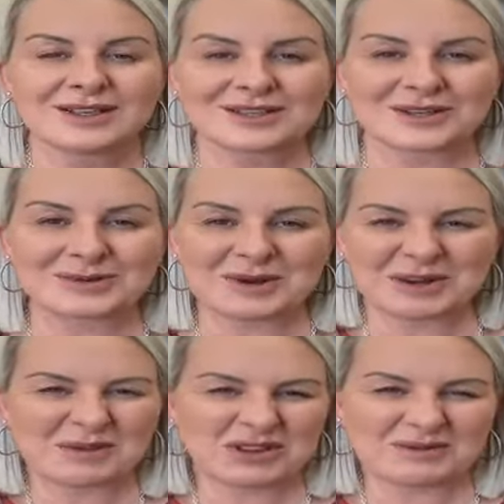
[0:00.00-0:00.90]
So it's been
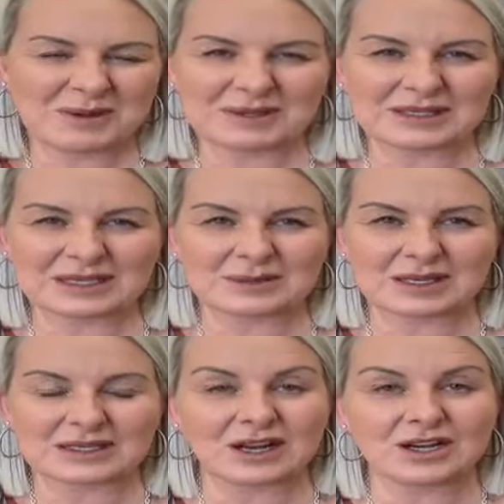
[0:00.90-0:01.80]
used maybe 6
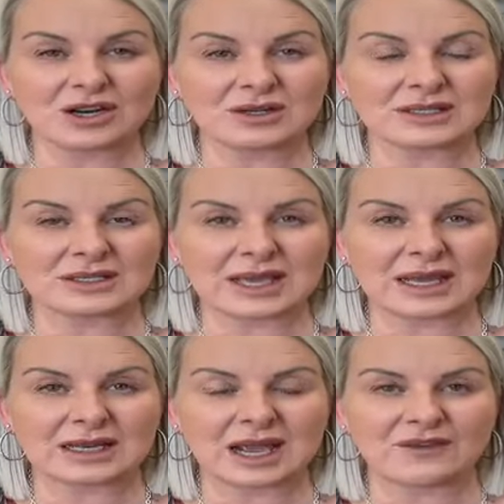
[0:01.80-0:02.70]
months. And I noticed
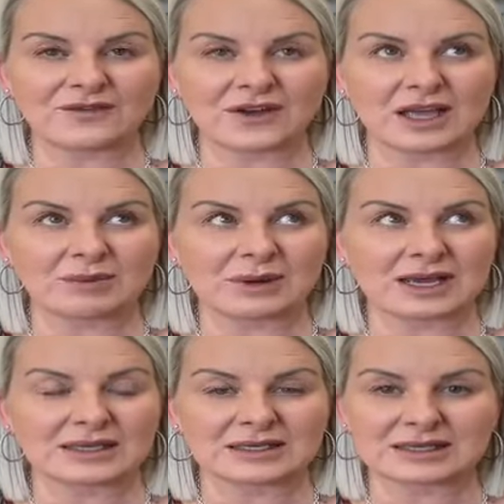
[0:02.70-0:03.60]
that our
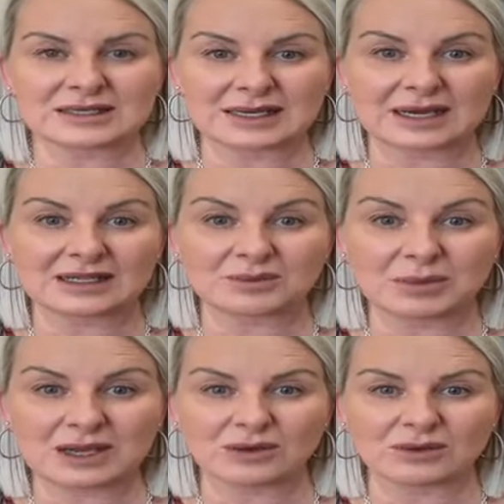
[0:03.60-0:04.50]
fireplace is starting to
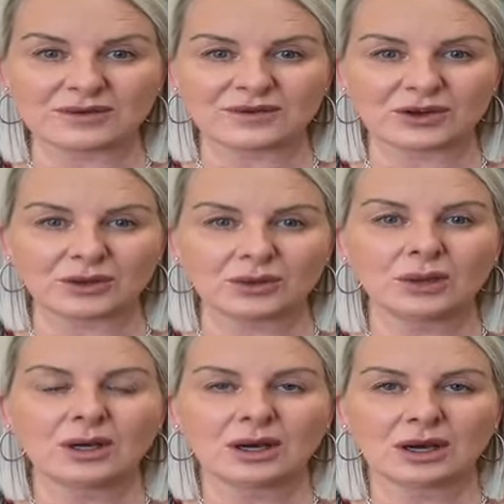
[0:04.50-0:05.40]
peel, the flue
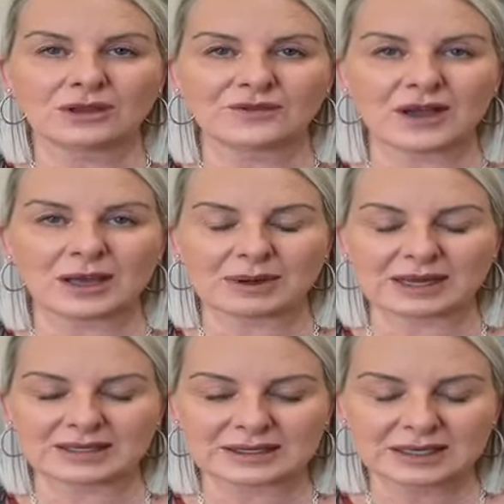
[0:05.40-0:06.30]
on the
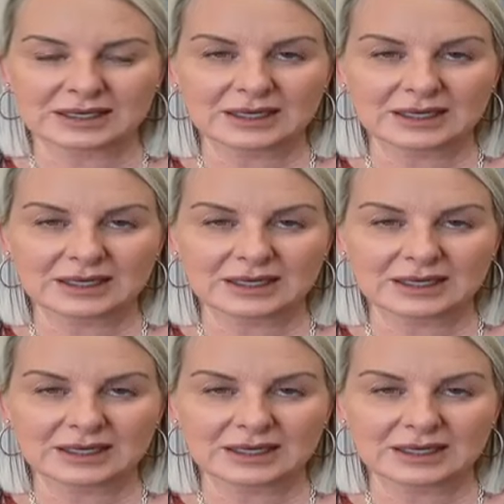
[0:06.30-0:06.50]
fireplace.